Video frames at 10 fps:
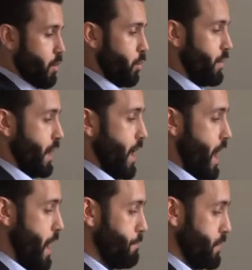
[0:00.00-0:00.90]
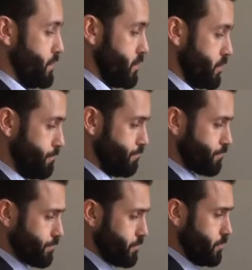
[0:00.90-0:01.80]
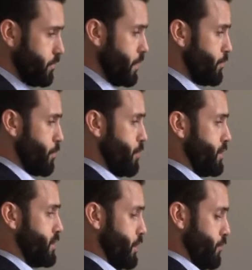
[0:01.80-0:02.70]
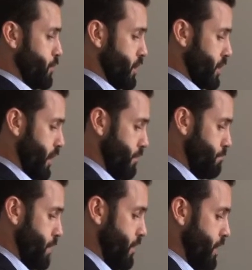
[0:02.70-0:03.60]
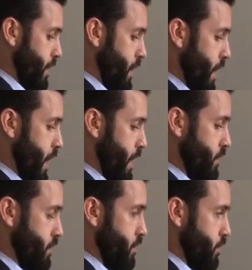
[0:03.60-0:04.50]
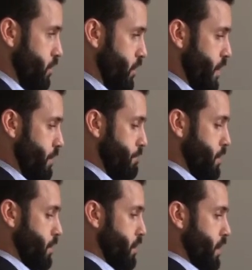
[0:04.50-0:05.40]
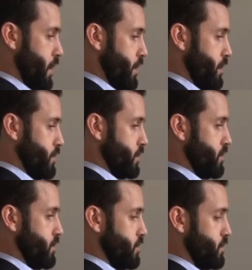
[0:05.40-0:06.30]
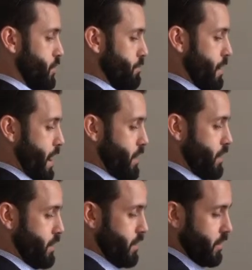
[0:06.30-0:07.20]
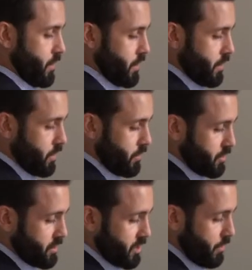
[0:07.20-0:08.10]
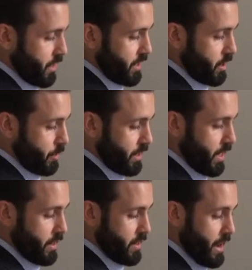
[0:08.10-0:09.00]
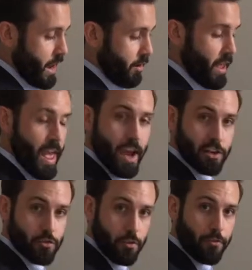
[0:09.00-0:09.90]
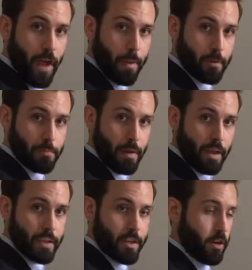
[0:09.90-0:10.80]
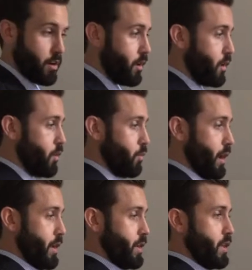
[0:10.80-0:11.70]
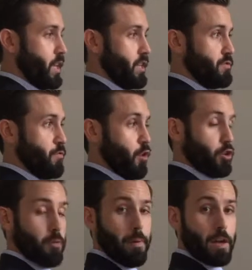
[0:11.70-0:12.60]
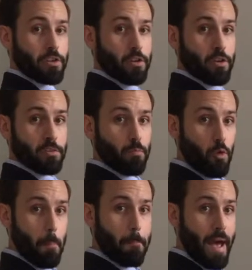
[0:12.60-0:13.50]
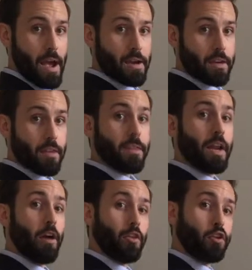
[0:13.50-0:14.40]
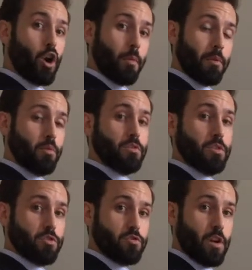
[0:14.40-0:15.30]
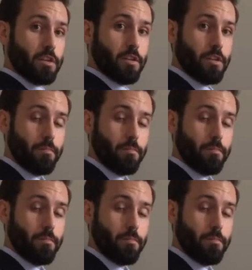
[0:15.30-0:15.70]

When that happens, and Fabrice, if you could kind of pivot at your hip and then just swing back, you can see right here we get now extra fabric back here when his vertical posture is more back than how the garment was constructed.